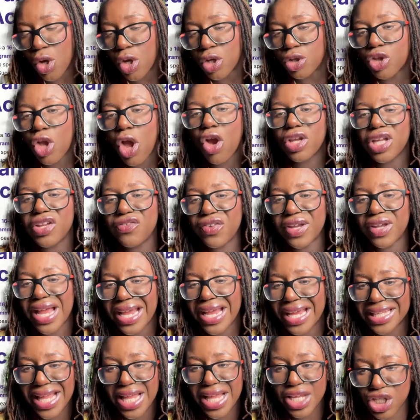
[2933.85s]
The only thing I
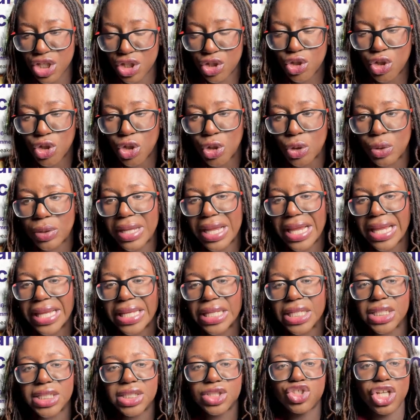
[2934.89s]
can actually do
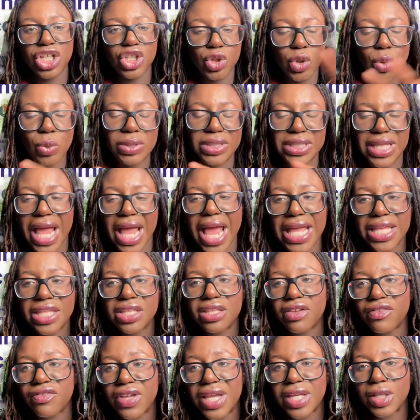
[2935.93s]
is just towards the end
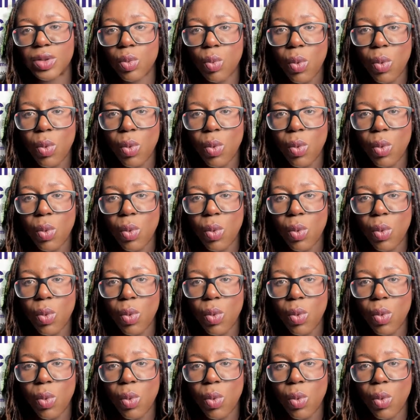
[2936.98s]
of this,